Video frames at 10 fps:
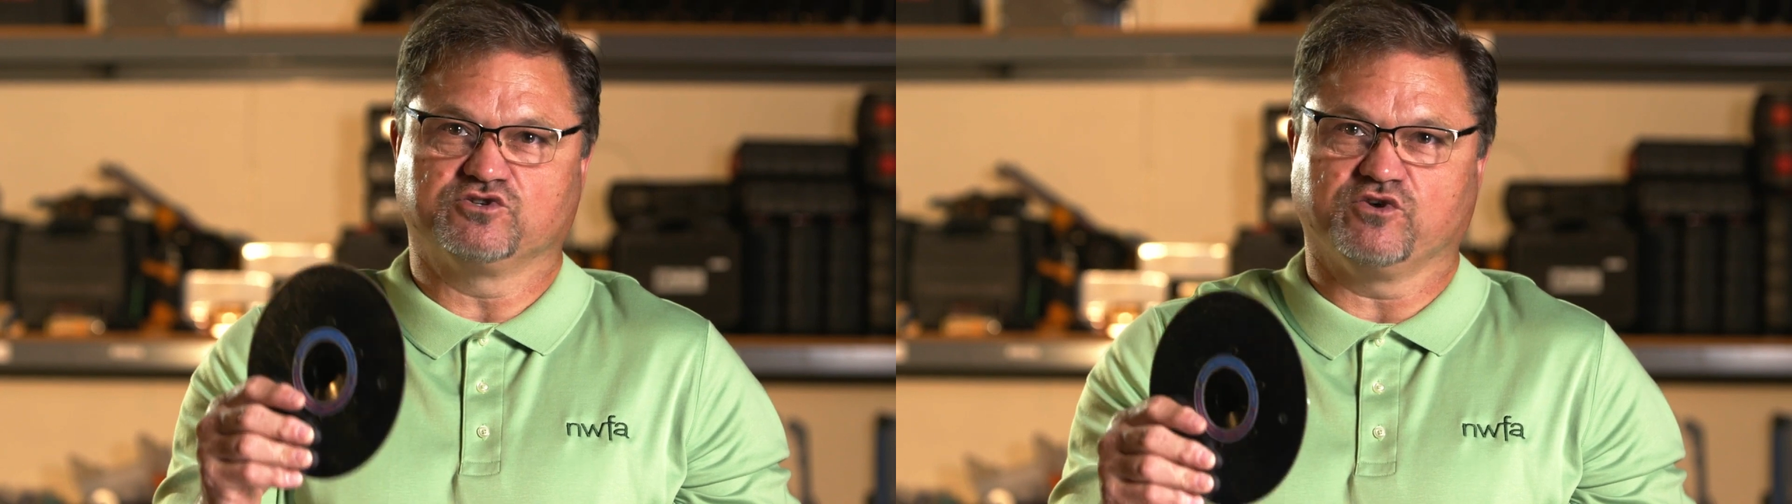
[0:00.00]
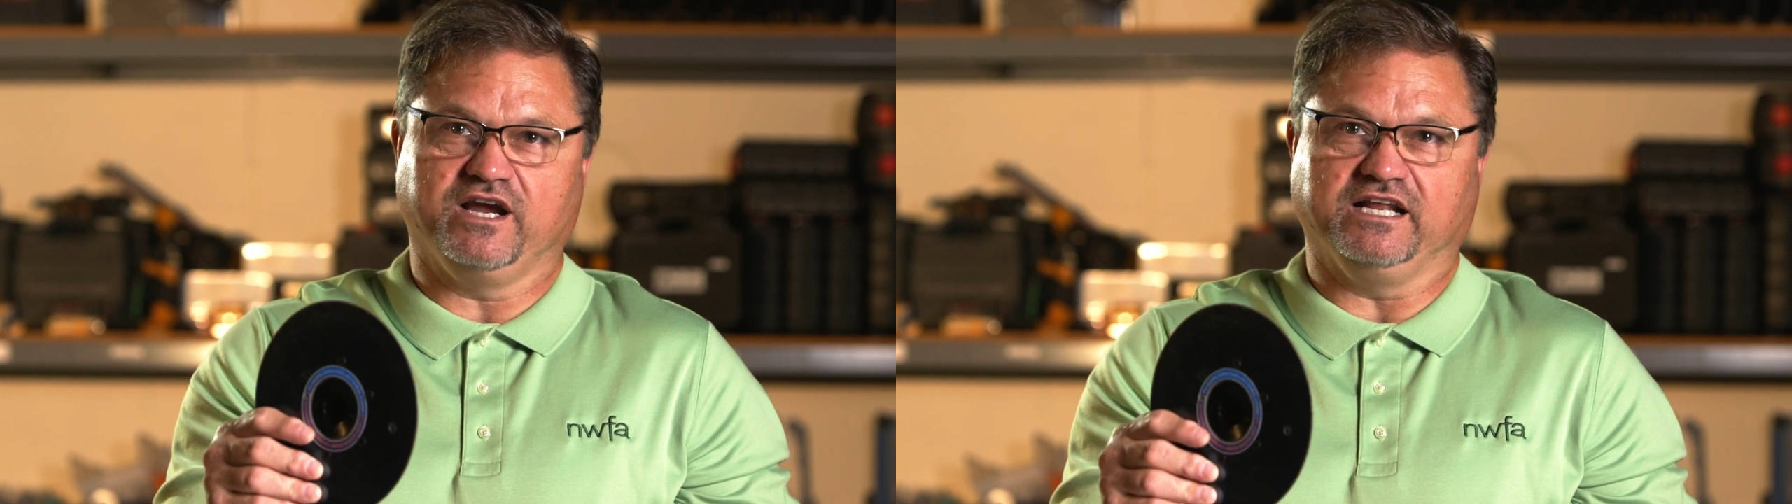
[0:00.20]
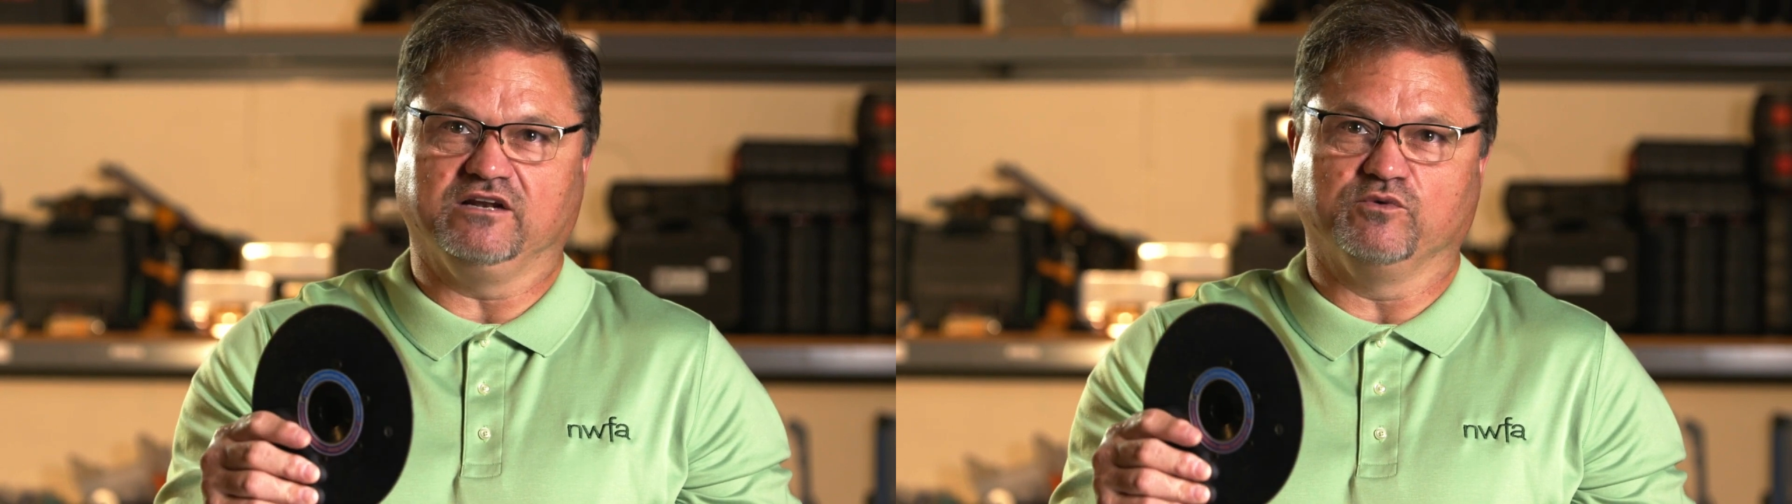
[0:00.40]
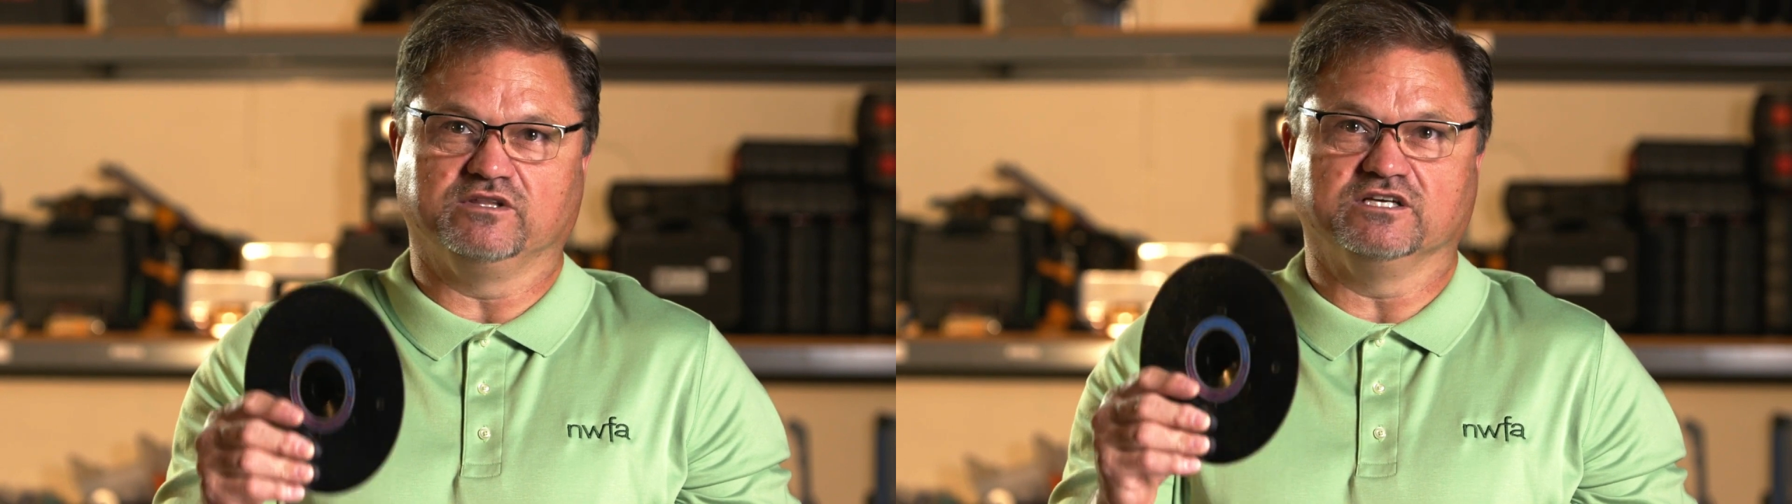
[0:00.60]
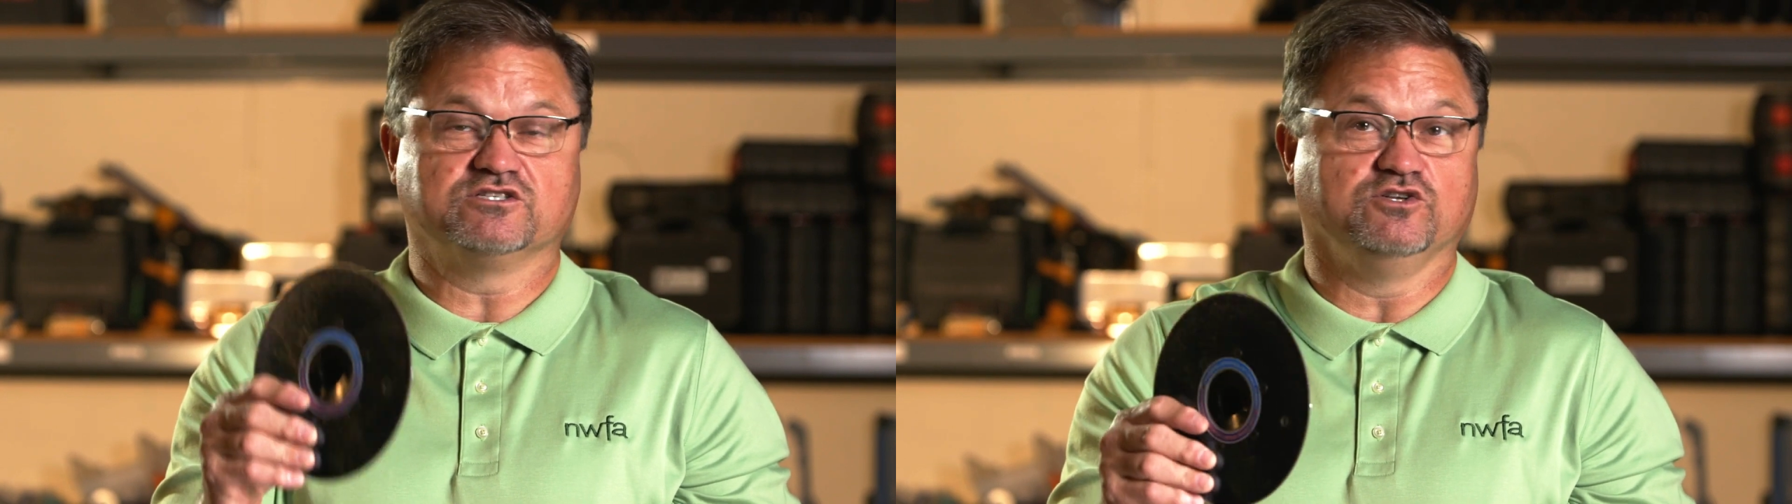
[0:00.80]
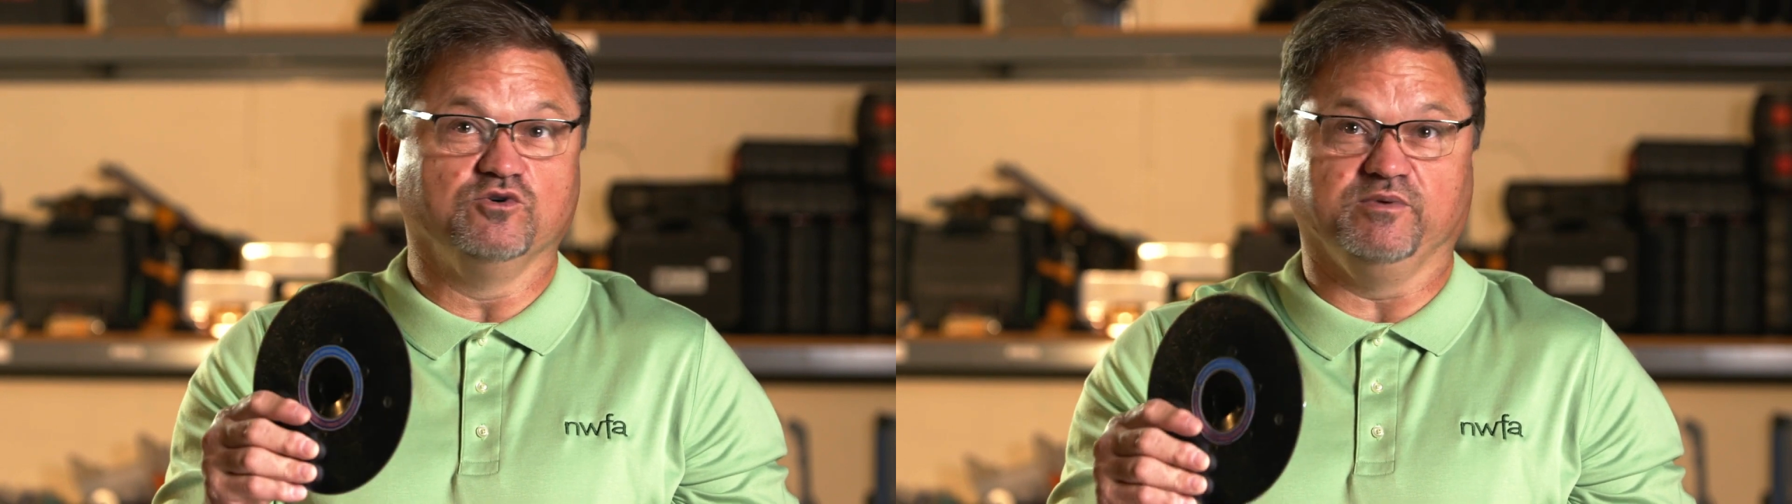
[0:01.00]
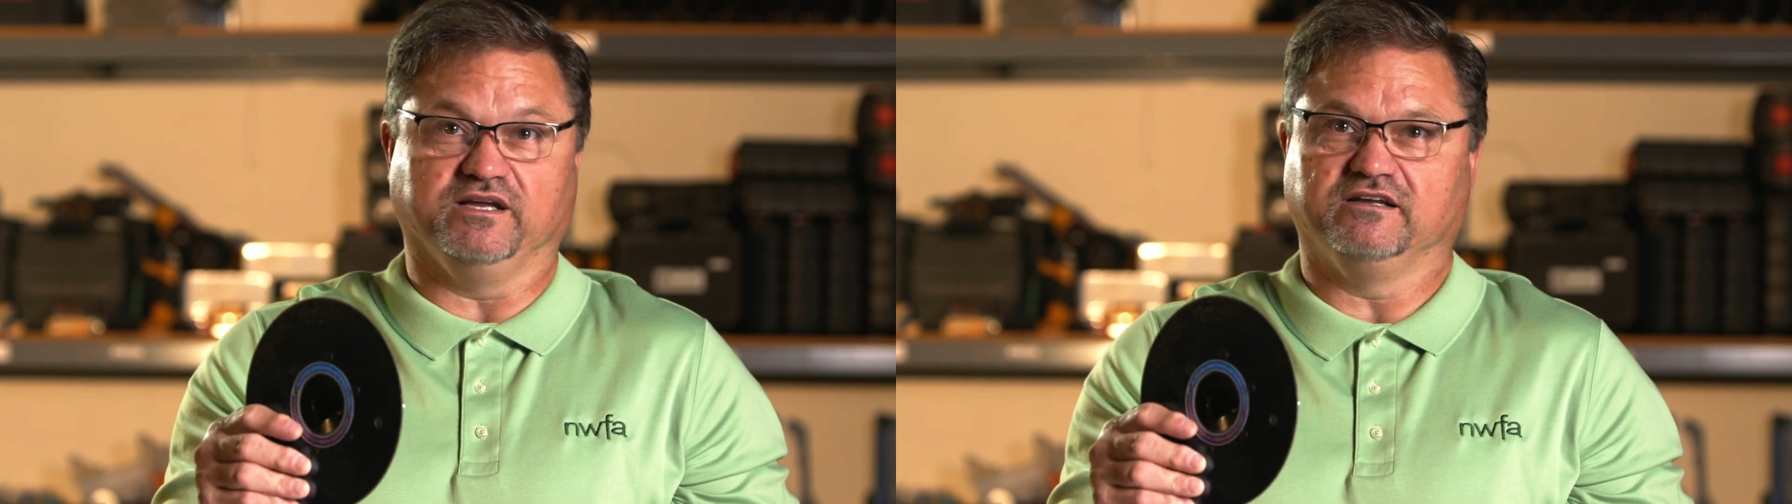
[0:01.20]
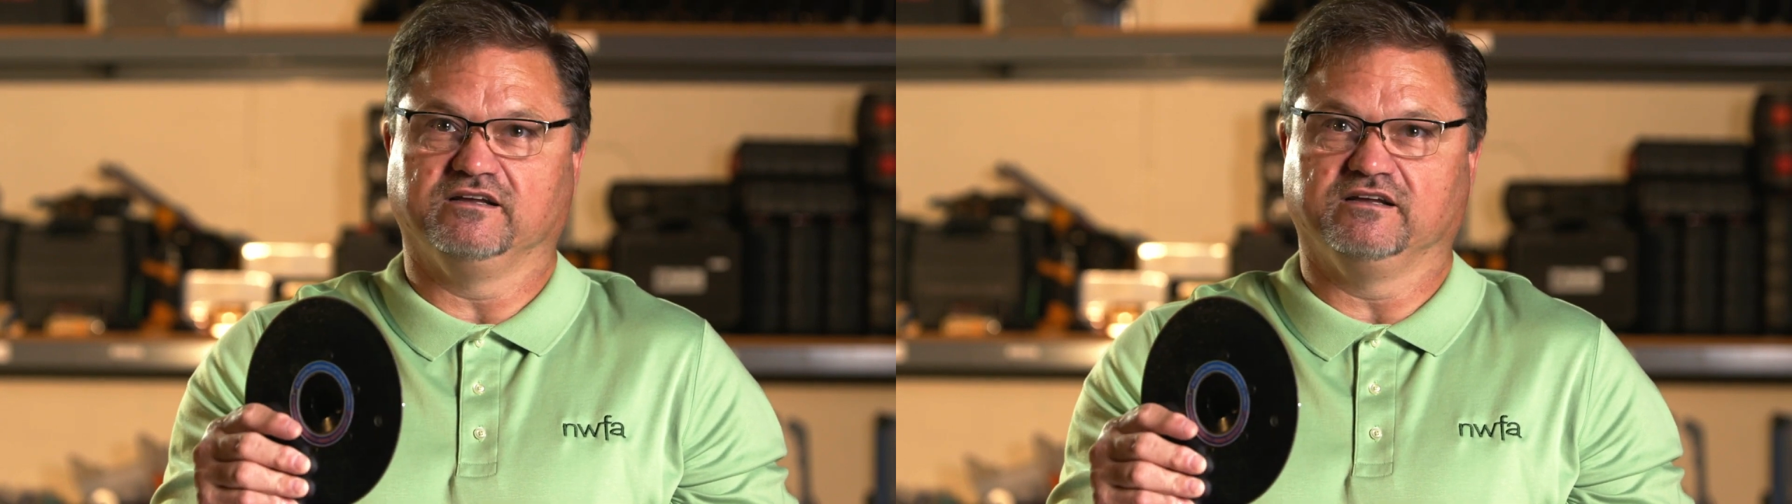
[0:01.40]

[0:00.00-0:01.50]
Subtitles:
training with this newbie.